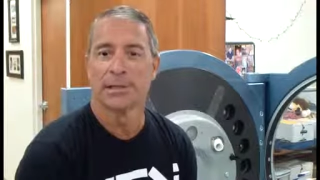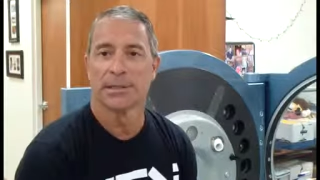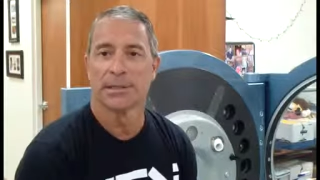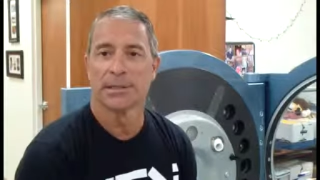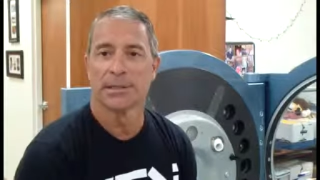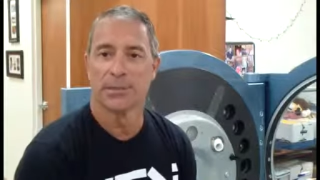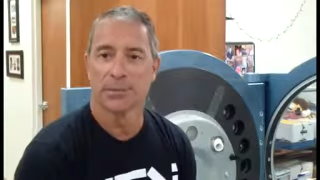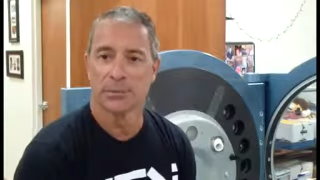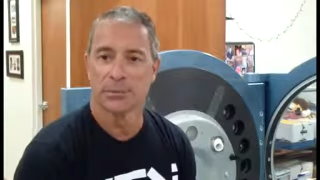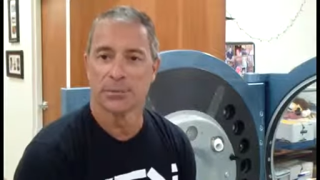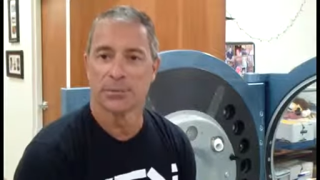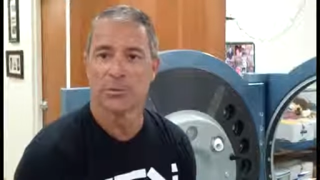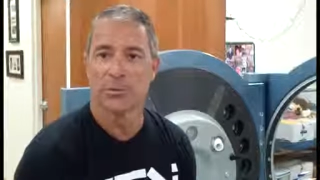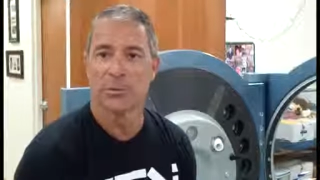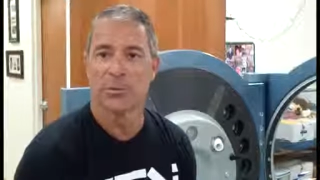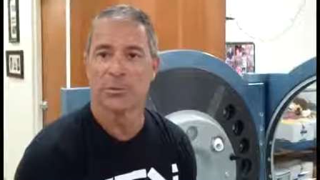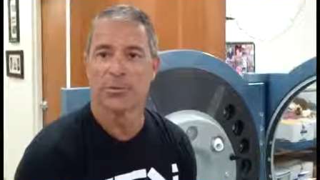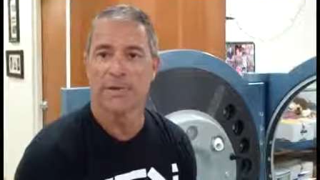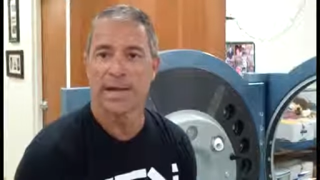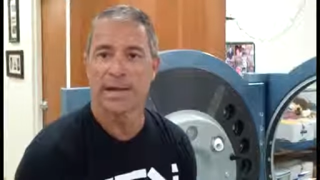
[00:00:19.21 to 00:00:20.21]
Did 2
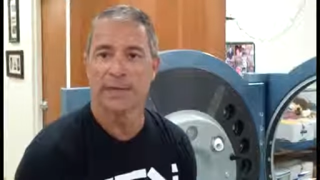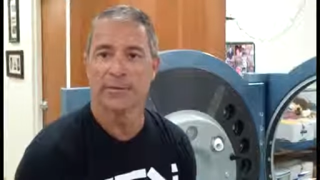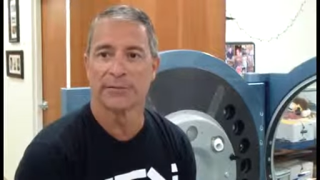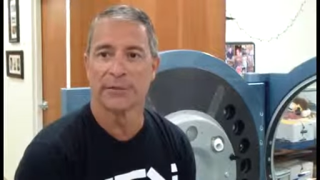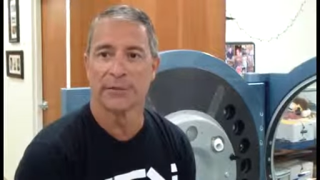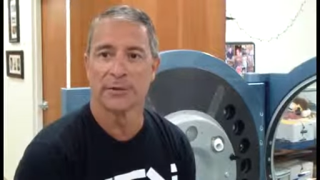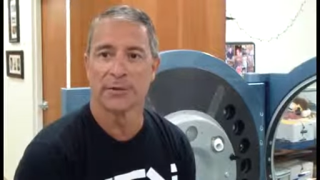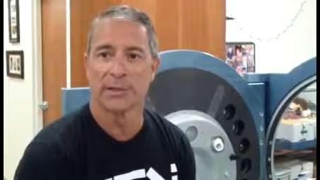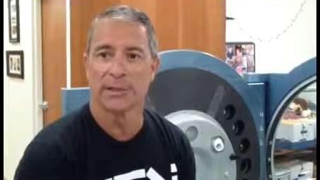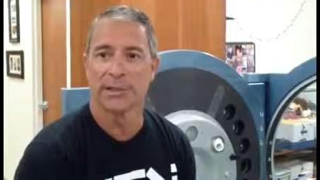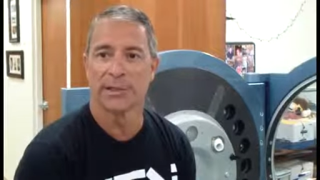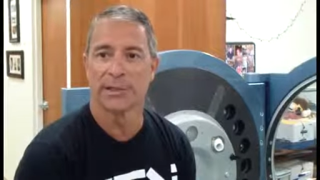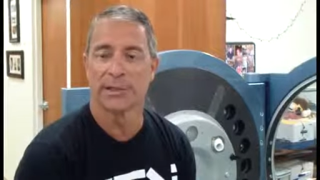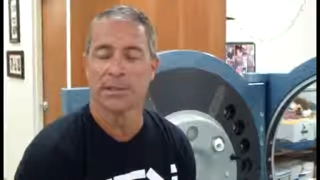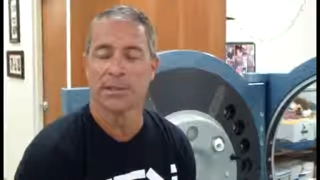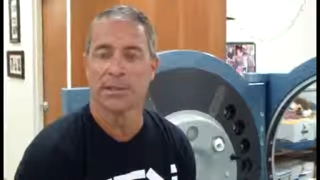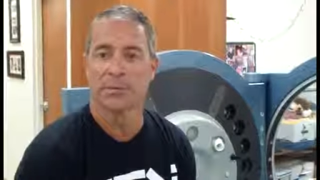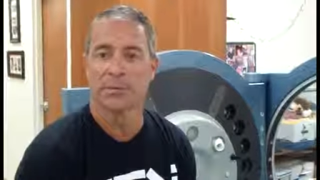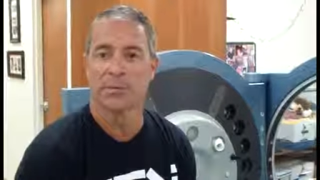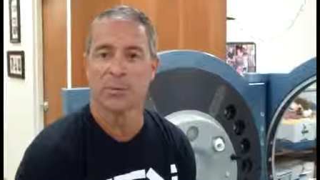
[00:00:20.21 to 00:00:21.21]
tours of active duty.
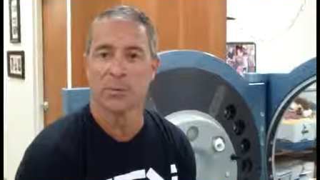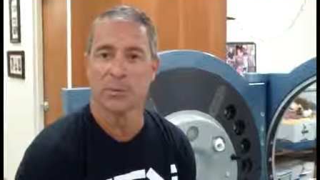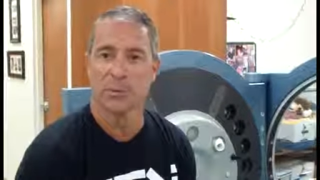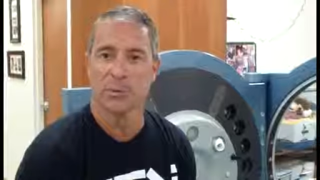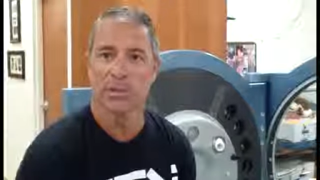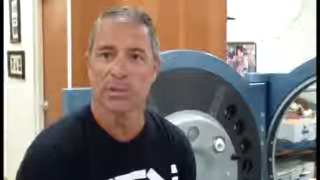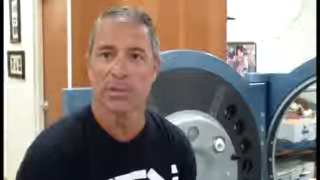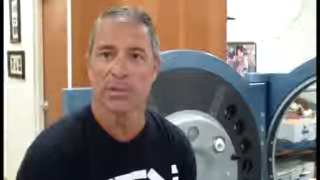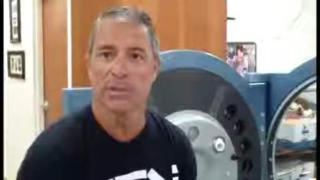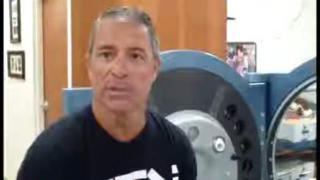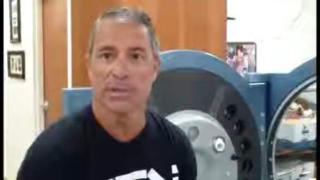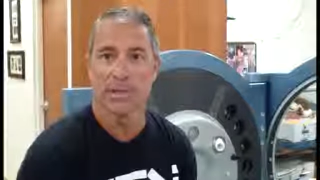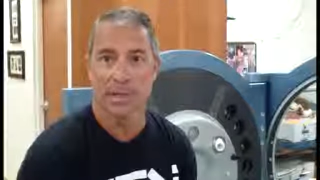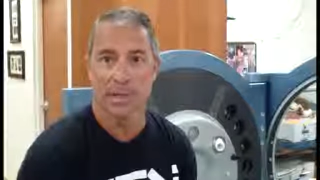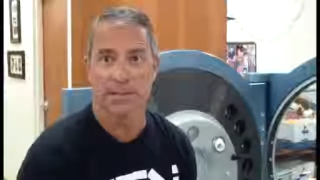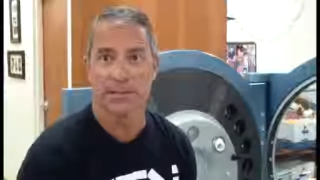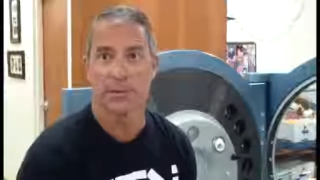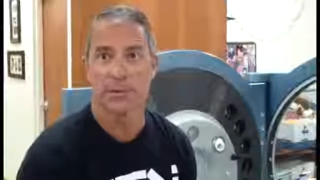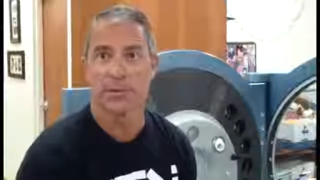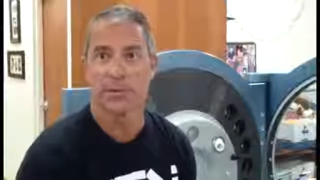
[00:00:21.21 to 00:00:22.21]
I was wounded on my
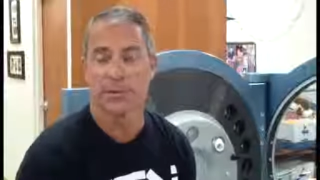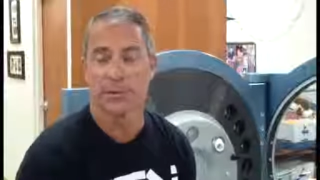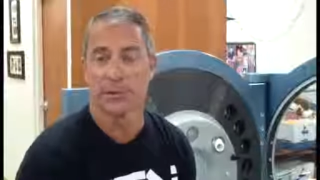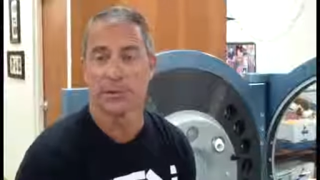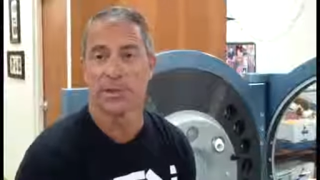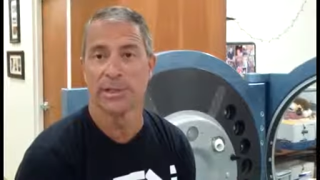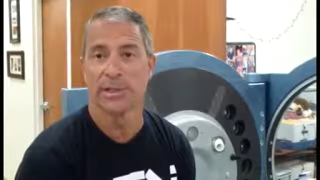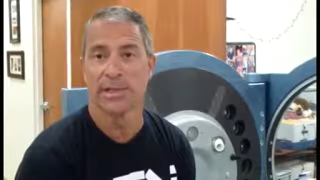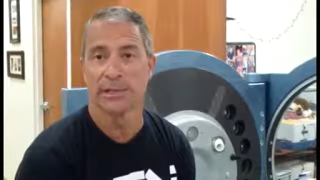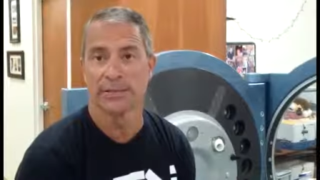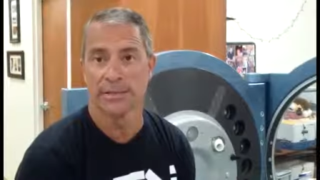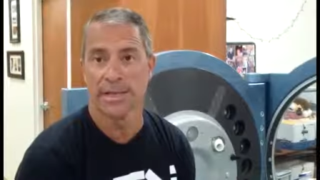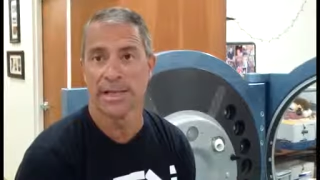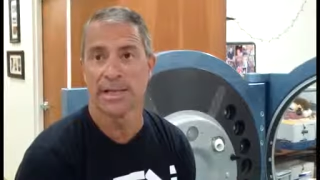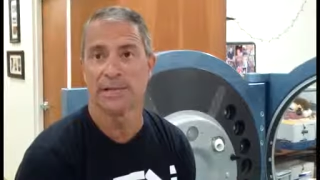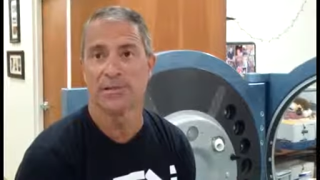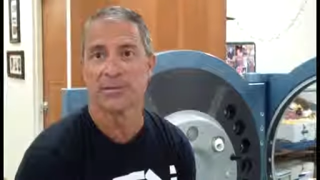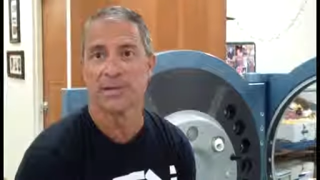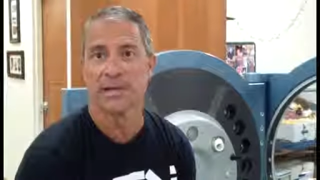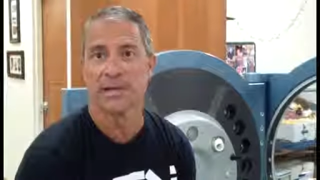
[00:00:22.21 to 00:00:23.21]
2nd tour of duty in
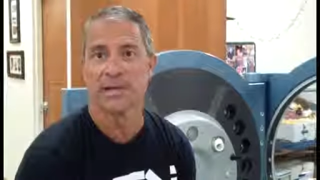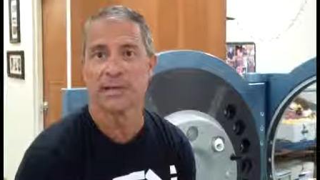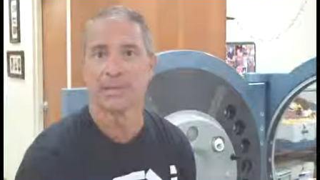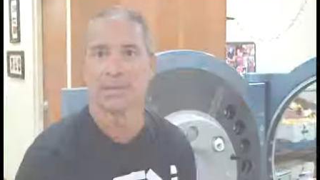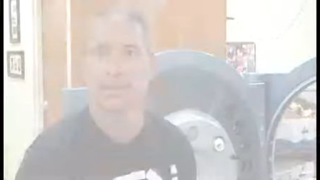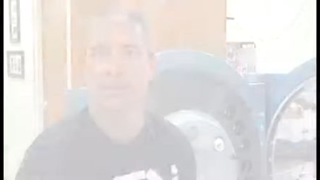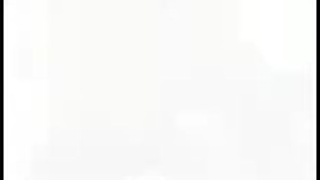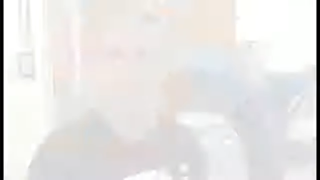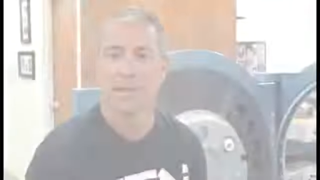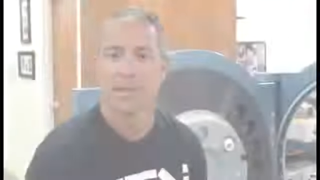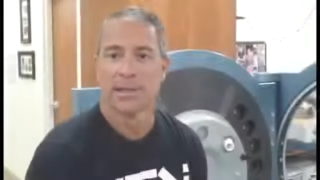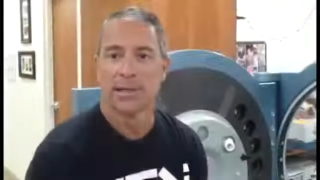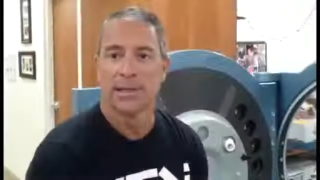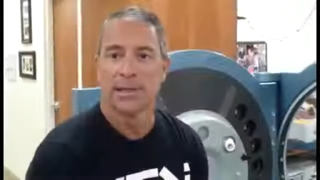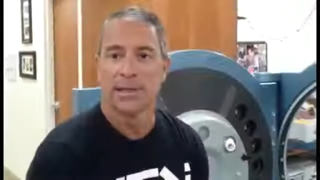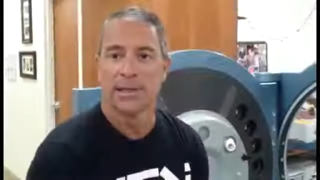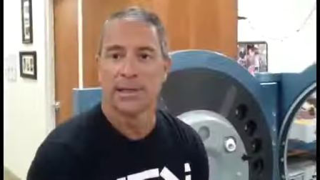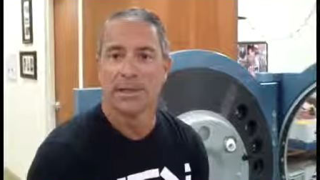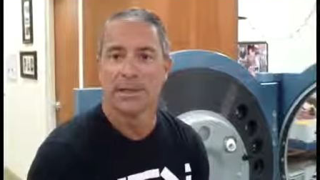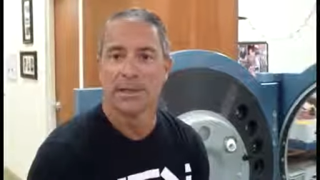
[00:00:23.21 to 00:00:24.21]
Afghanistan,
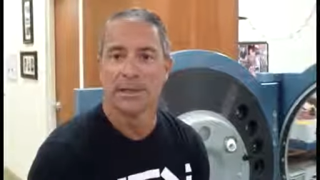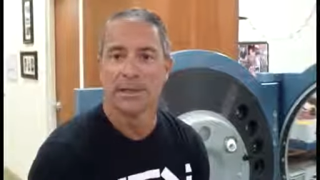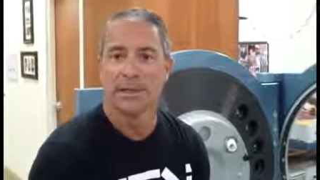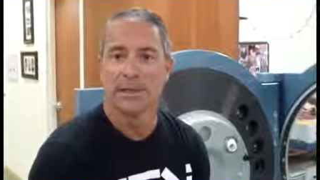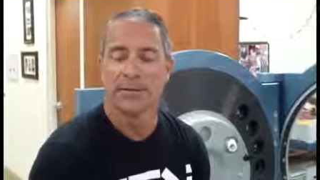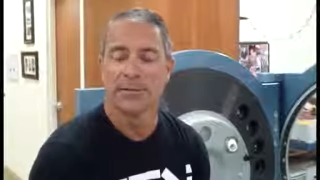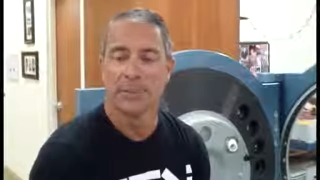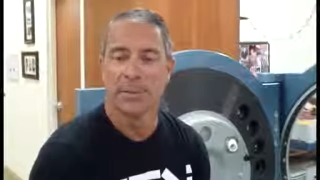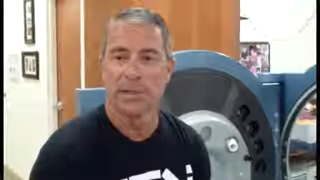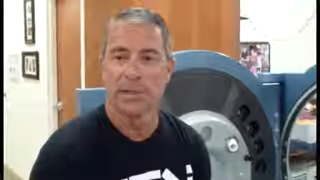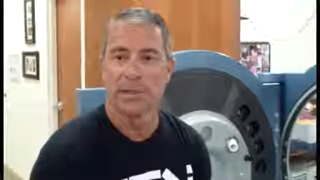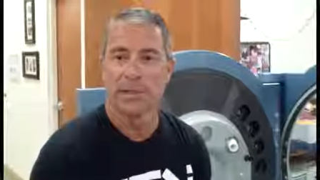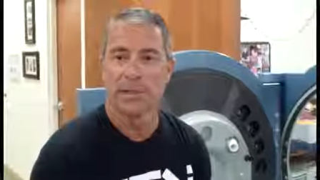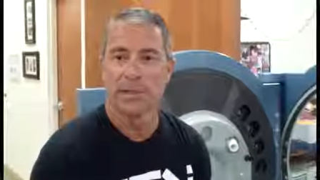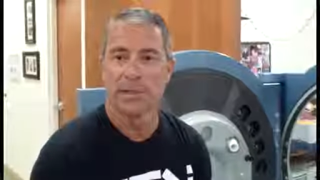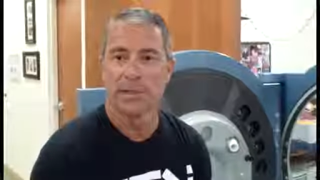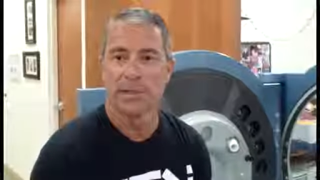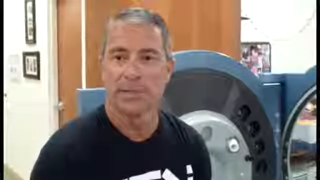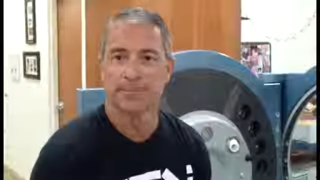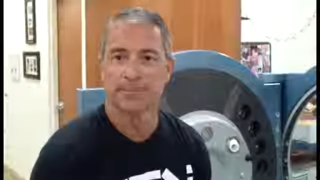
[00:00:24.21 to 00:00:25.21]
and have been
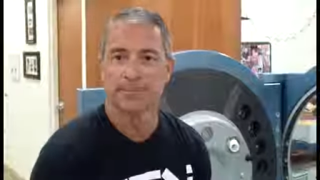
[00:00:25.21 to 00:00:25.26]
